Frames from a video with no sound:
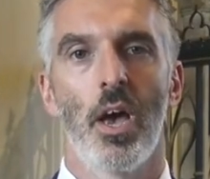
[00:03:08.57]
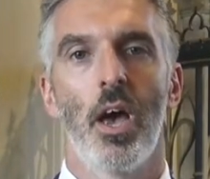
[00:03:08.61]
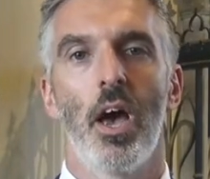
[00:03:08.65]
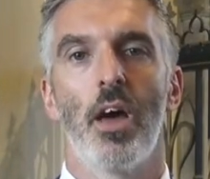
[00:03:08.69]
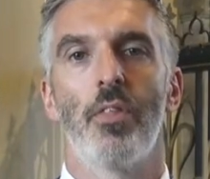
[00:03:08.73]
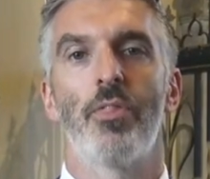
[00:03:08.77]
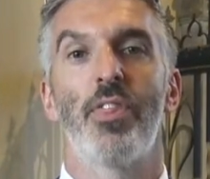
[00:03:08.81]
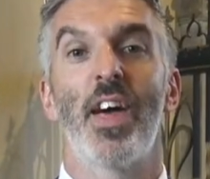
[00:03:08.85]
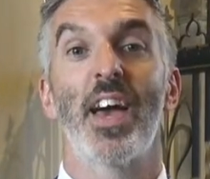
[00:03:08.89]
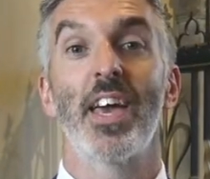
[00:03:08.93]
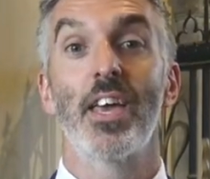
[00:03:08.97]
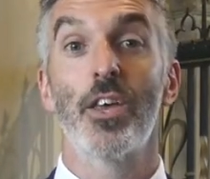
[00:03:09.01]

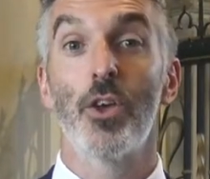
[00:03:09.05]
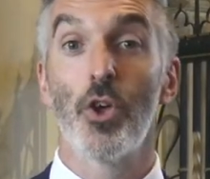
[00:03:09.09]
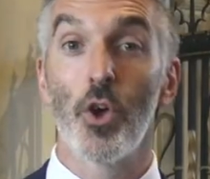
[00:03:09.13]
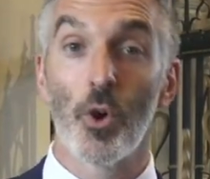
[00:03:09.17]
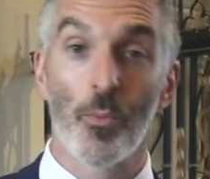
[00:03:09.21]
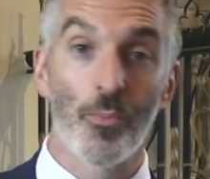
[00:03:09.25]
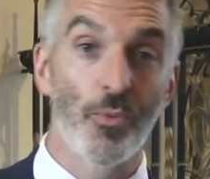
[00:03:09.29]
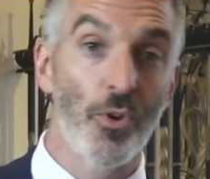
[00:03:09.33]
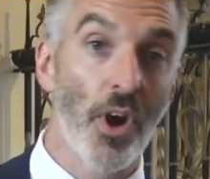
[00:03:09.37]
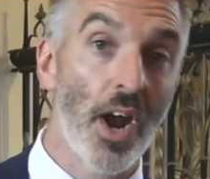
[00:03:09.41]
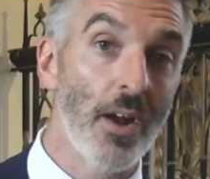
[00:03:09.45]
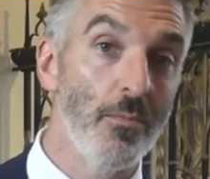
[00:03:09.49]
Thank your
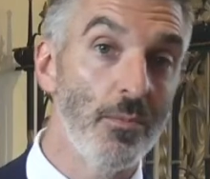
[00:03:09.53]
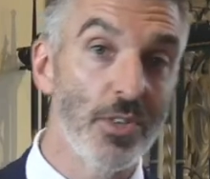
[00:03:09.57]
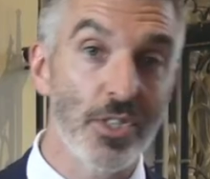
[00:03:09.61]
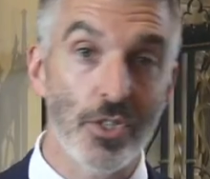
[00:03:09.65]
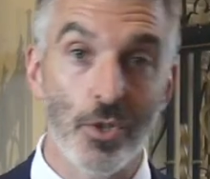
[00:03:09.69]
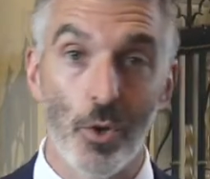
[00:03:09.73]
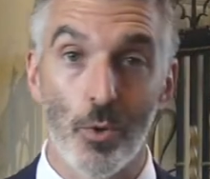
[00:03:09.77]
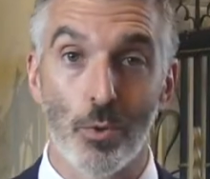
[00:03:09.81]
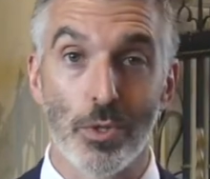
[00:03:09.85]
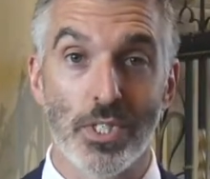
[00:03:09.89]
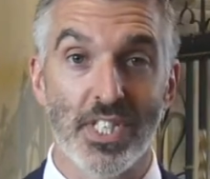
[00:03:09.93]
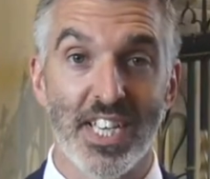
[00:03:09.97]
primary
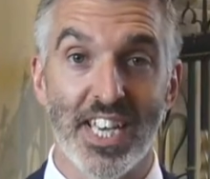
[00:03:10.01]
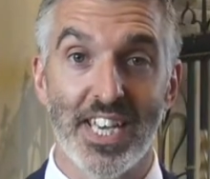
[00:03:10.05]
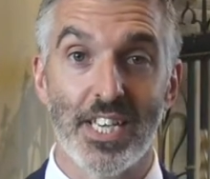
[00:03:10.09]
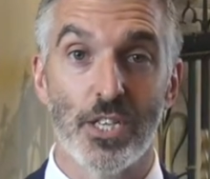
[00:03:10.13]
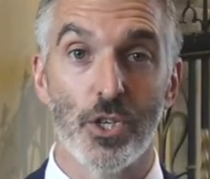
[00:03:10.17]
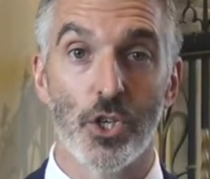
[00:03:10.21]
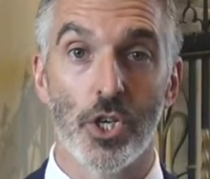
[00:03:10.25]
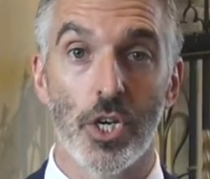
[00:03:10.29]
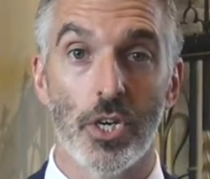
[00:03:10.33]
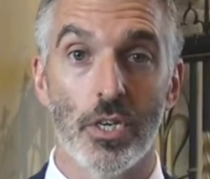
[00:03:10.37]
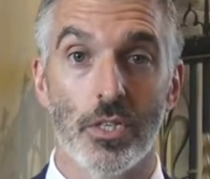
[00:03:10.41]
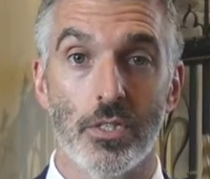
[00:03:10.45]
school
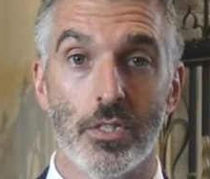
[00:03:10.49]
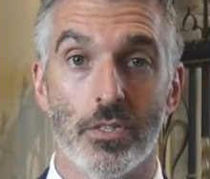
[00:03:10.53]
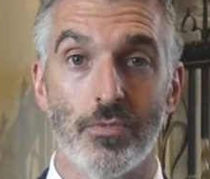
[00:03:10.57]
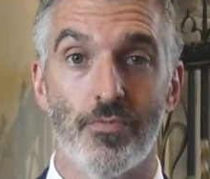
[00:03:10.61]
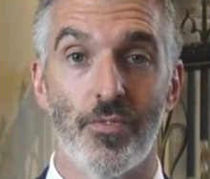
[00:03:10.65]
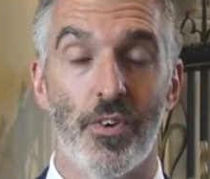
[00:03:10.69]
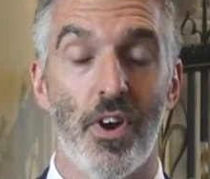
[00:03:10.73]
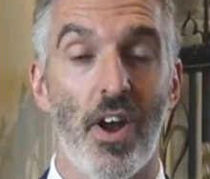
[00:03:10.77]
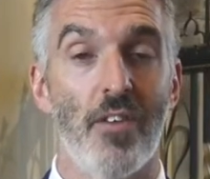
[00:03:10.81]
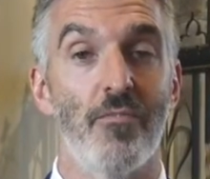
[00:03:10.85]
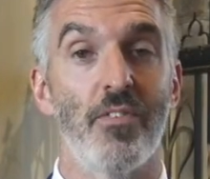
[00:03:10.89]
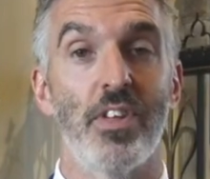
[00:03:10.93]
teachers
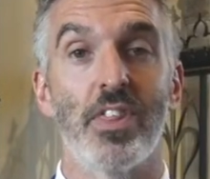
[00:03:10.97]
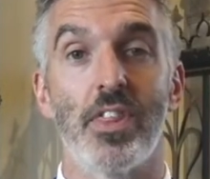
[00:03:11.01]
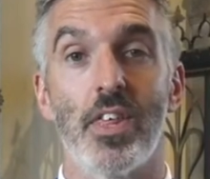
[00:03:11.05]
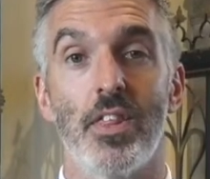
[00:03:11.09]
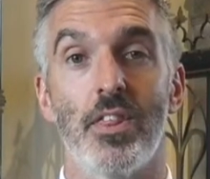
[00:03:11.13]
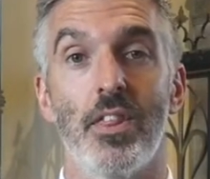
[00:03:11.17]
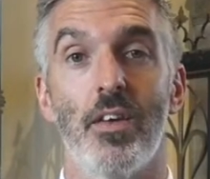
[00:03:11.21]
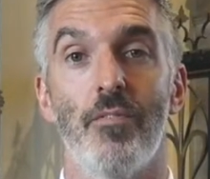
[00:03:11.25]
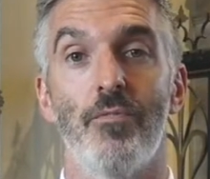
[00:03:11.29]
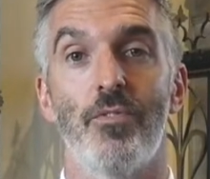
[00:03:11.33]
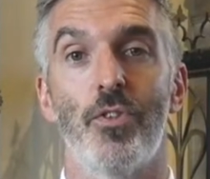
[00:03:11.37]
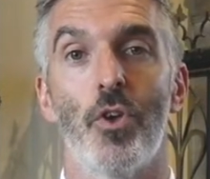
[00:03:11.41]
for everything
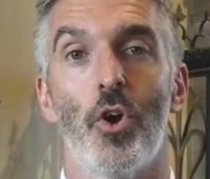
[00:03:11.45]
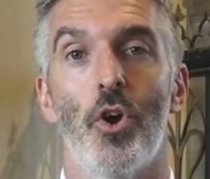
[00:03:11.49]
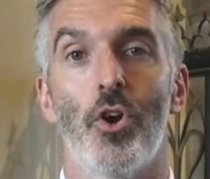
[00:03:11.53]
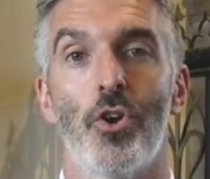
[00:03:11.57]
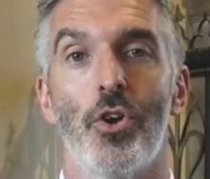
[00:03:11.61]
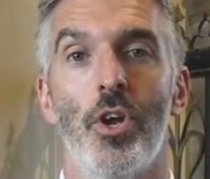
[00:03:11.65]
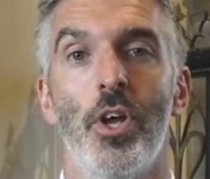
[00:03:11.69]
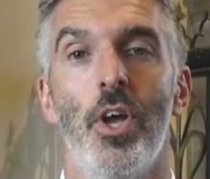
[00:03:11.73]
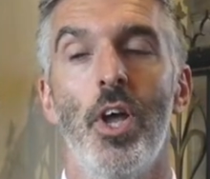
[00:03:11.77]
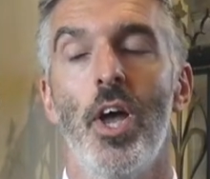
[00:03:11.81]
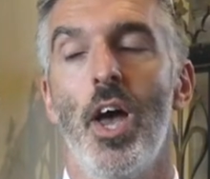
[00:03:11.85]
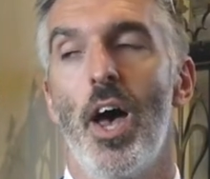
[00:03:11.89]
they've done.
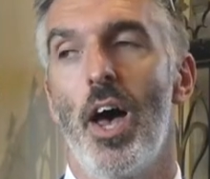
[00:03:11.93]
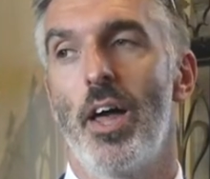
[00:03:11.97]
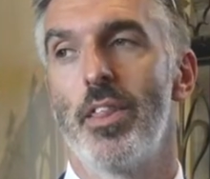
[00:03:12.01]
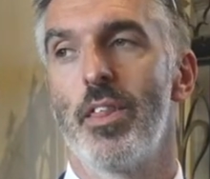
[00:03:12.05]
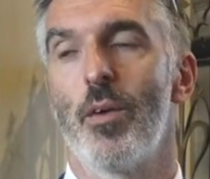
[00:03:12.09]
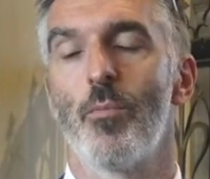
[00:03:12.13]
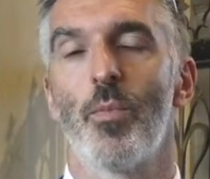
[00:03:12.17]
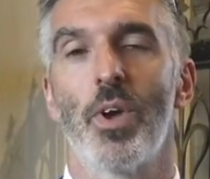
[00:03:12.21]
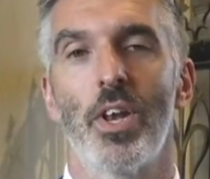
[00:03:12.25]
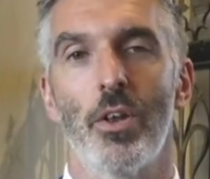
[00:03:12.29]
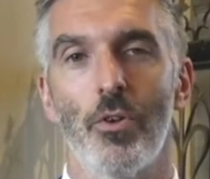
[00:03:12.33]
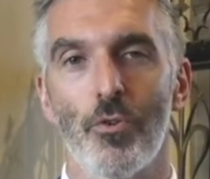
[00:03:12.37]
And then
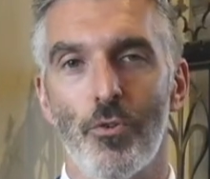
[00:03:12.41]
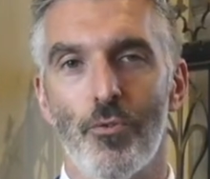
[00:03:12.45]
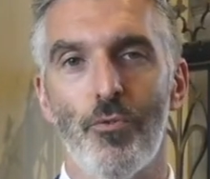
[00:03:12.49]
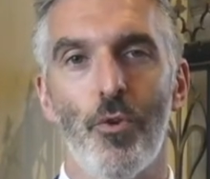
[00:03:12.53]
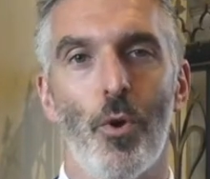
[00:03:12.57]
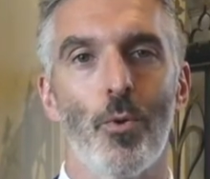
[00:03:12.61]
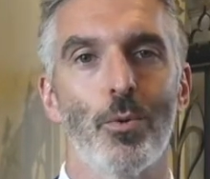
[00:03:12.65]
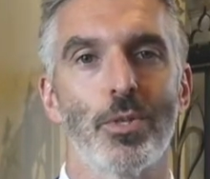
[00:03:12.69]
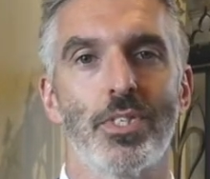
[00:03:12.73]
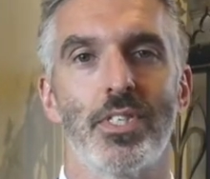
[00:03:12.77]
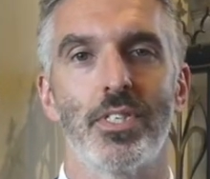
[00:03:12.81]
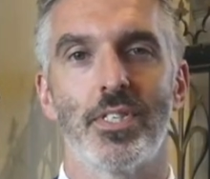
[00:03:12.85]
we look
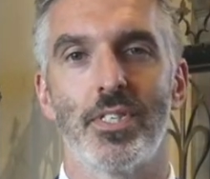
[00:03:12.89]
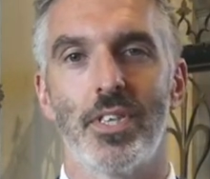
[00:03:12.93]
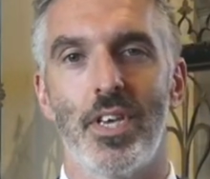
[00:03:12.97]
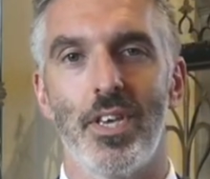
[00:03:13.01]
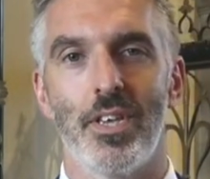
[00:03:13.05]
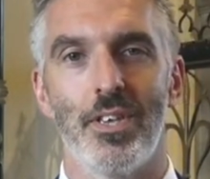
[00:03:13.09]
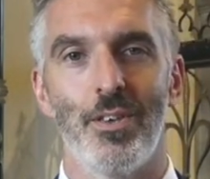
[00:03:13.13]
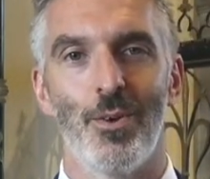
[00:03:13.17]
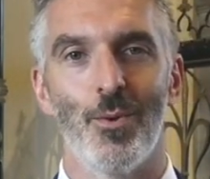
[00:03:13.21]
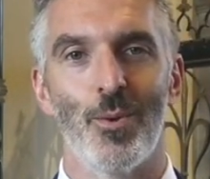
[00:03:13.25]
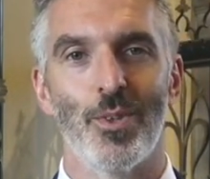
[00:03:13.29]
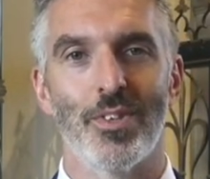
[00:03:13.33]
forward to
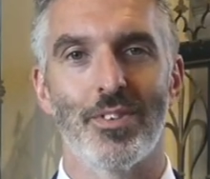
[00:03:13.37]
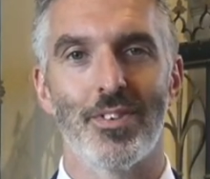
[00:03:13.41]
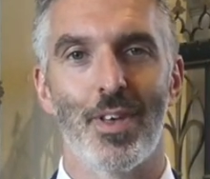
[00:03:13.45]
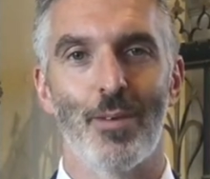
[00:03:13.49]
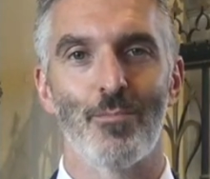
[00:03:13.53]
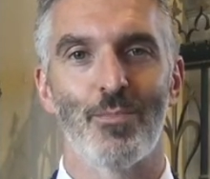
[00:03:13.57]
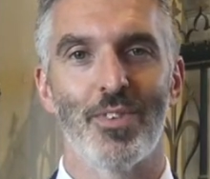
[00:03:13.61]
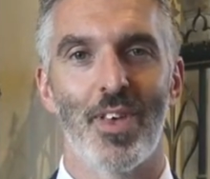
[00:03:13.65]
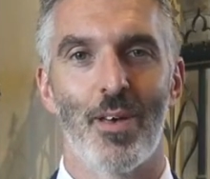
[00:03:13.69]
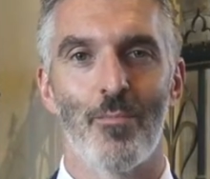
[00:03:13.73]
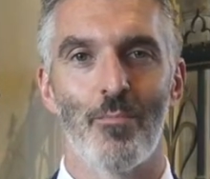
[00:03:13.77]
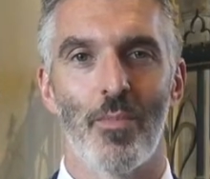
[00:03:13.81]
seeing you in
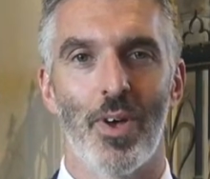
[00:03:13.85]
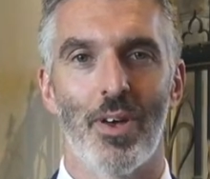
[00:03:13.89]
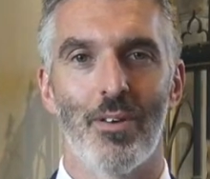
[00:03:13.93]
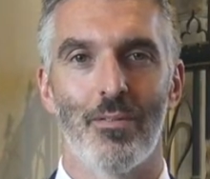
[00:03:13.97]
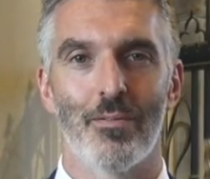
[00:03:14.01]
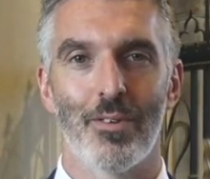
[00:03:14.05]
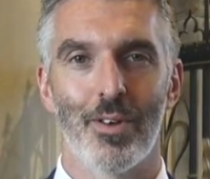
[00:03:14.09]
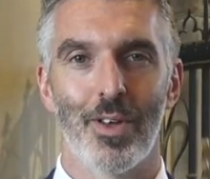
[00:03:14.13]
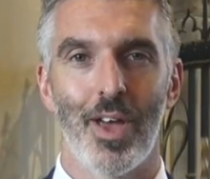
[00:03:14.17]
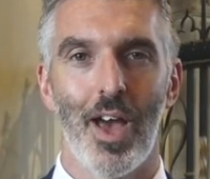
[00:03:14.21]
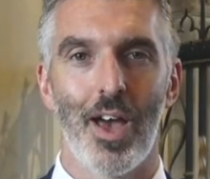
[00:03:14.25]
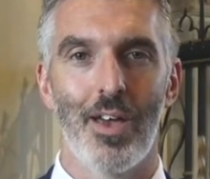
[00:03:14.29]
September.
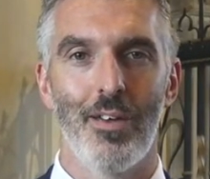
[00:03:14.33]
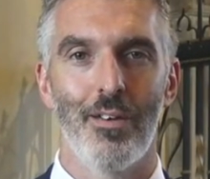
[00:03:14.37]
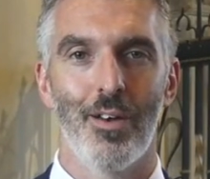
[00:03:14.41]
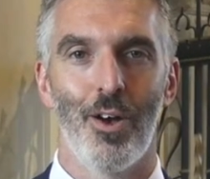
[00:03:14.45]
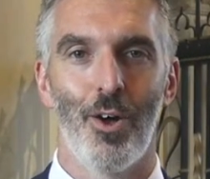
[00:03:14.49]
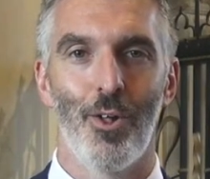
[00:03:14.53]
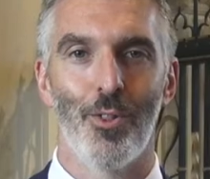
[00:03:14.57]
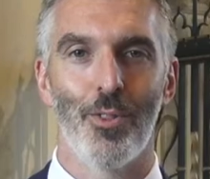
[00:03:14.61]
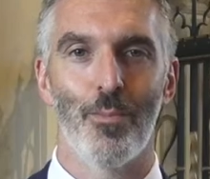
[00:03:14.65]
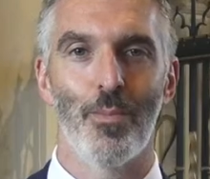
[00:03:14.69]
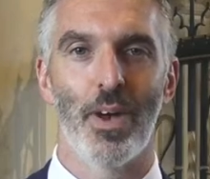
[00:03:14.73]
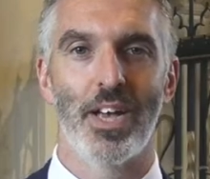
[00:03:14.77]
Okay,
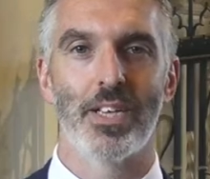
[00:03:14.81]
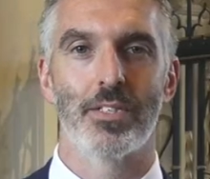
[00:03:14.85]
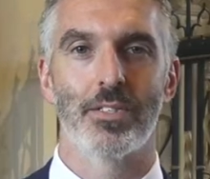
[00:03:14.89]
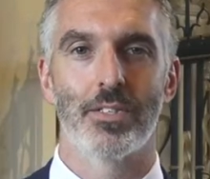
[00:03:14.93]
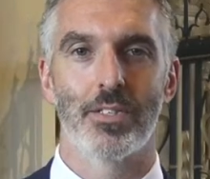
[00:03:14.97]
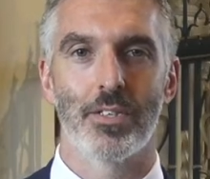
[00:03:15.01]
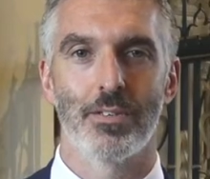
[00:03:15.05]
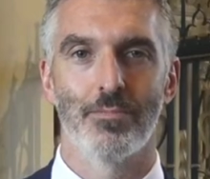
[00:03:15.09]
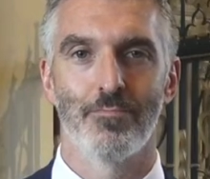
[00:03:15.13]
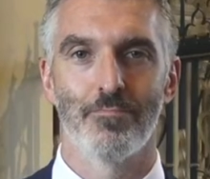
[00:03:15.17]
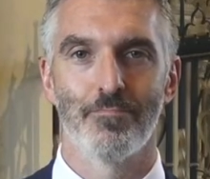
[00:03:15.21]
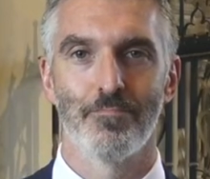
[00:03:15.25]
all the
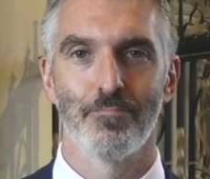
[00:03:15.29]
best.